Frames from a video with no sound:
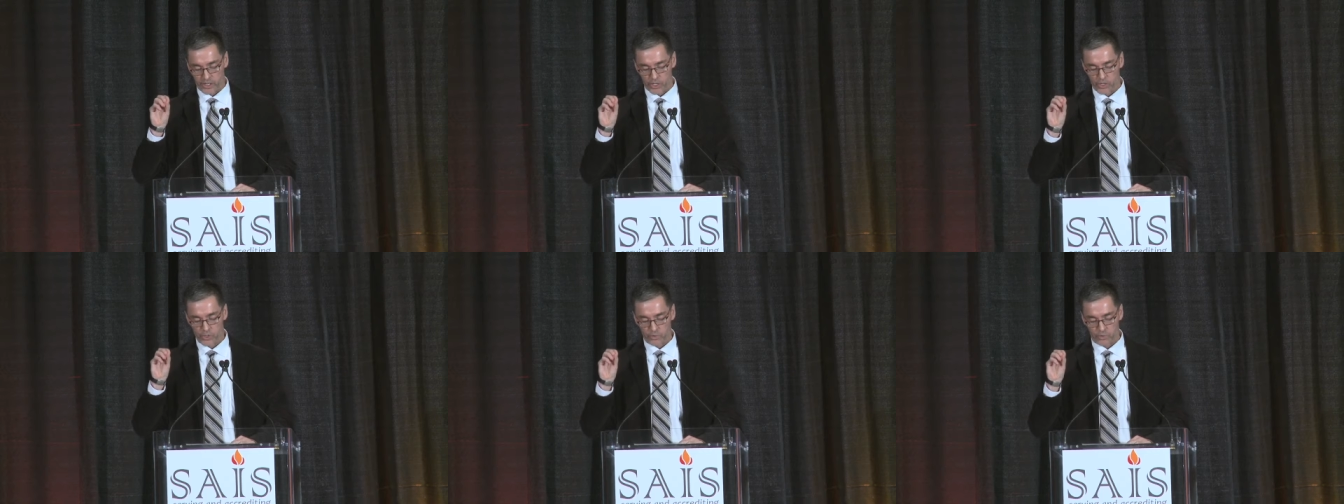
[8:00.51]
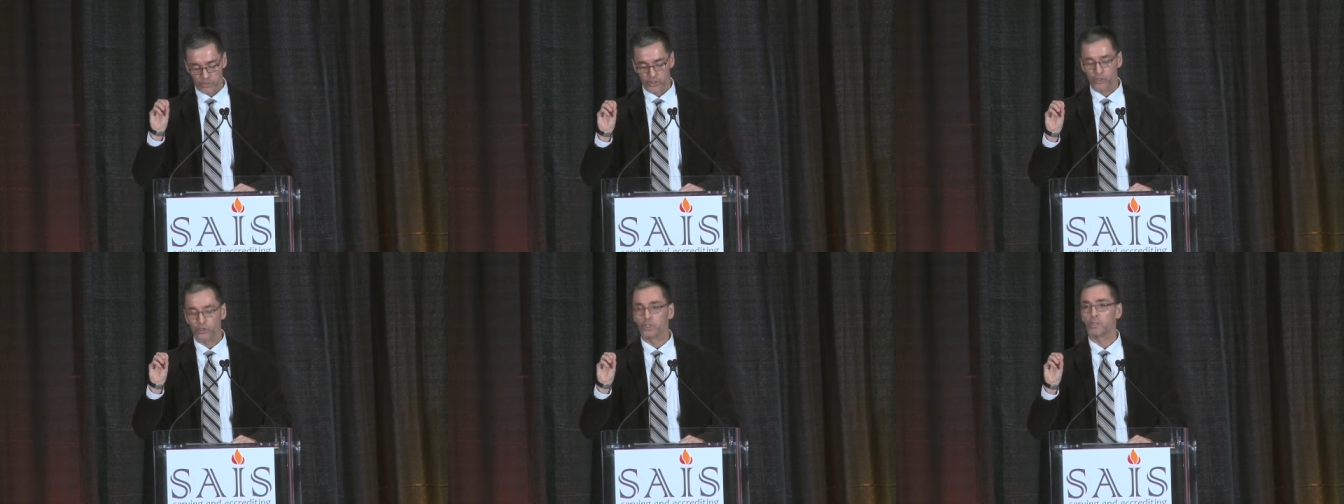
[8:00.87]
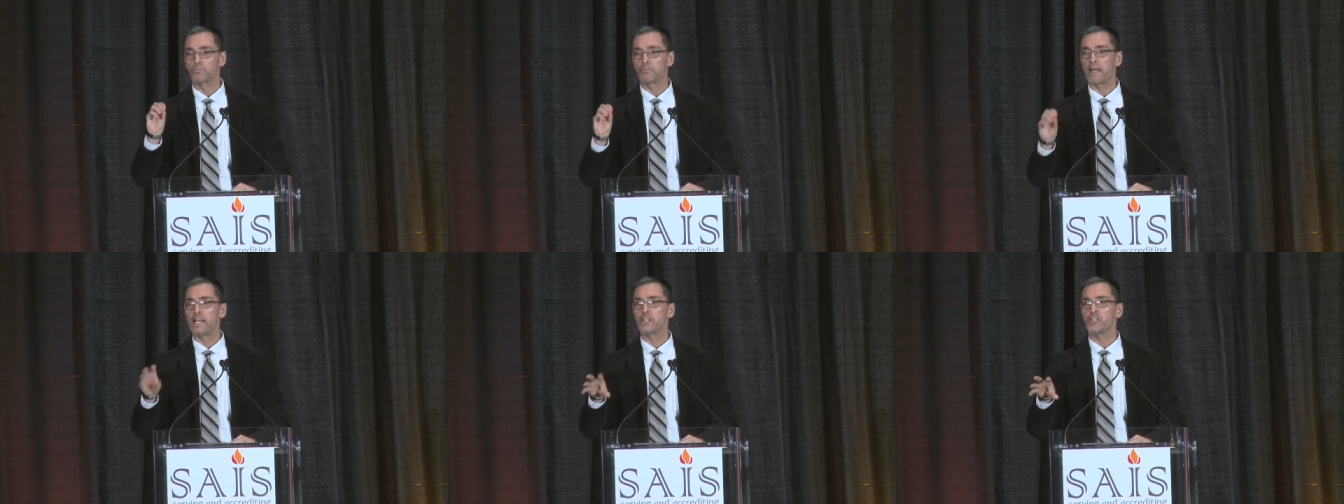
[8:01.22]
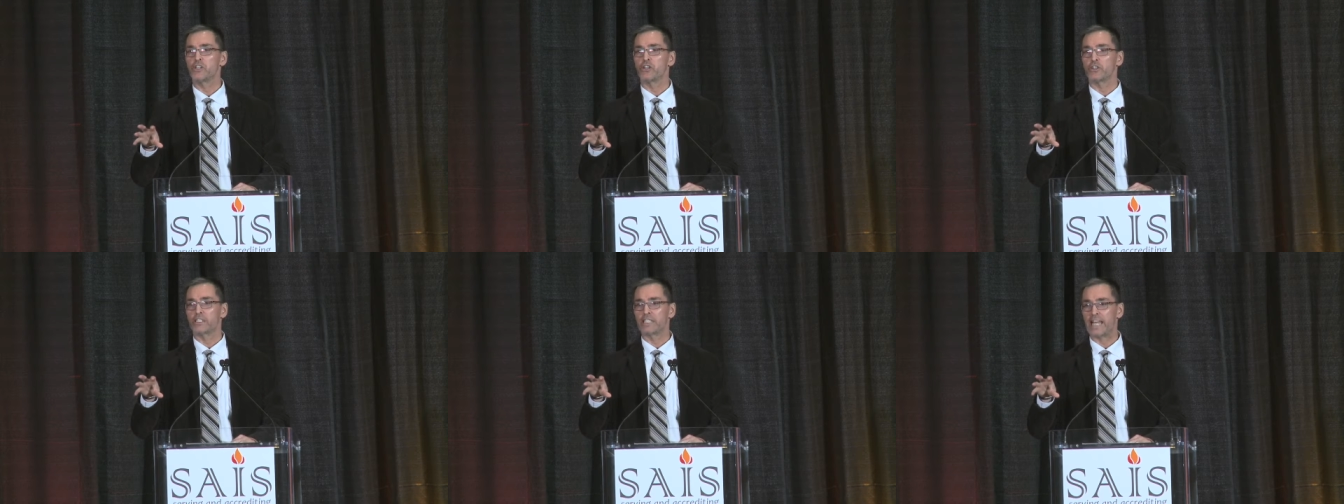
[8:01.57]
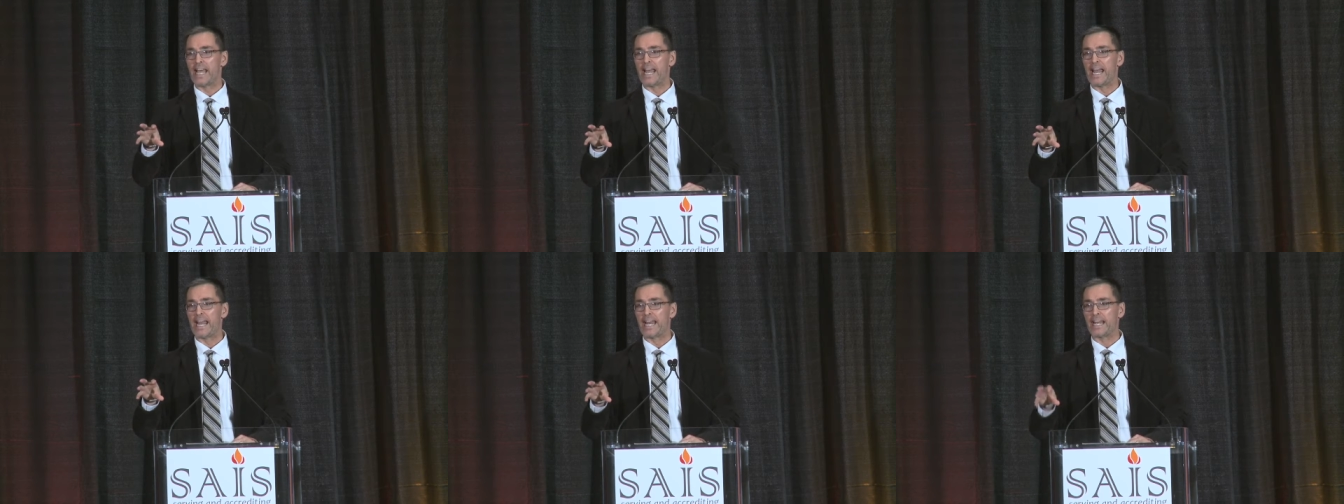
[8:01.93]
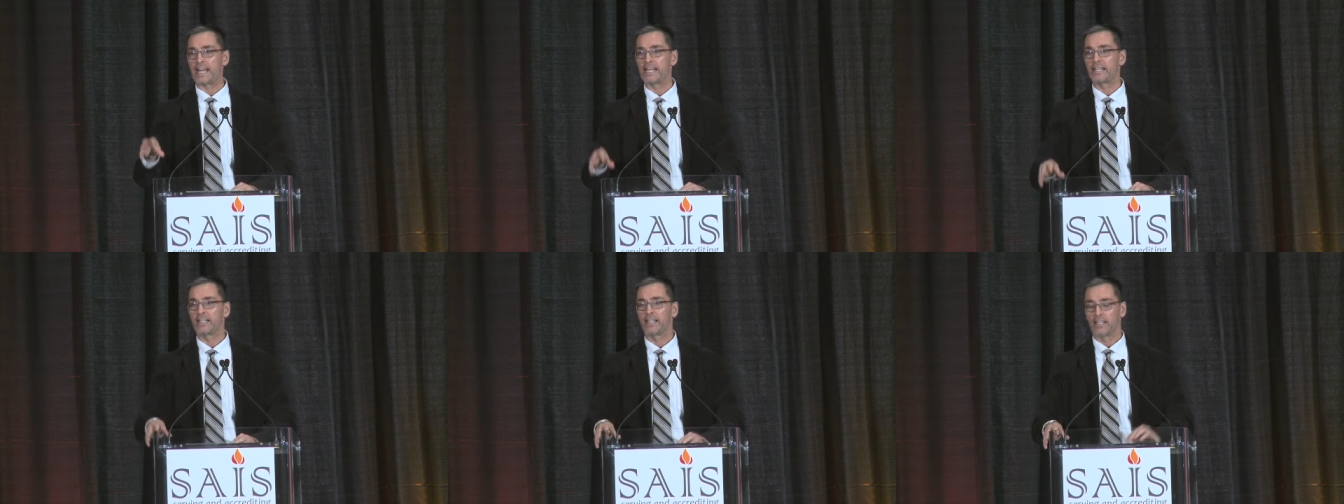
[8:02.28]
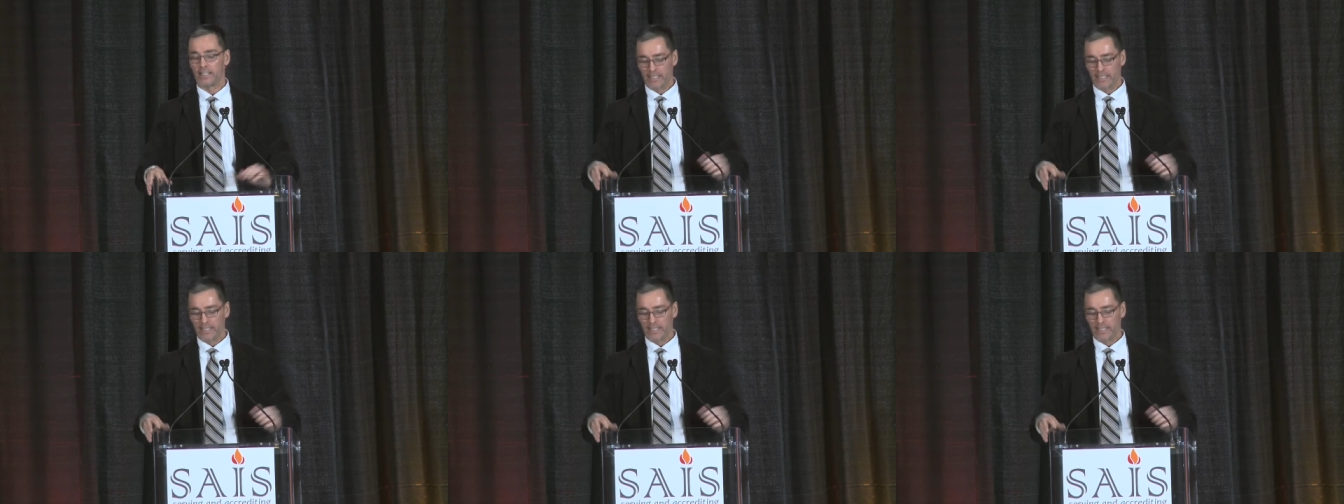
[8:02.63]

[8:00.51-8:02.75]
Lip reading: You spend your day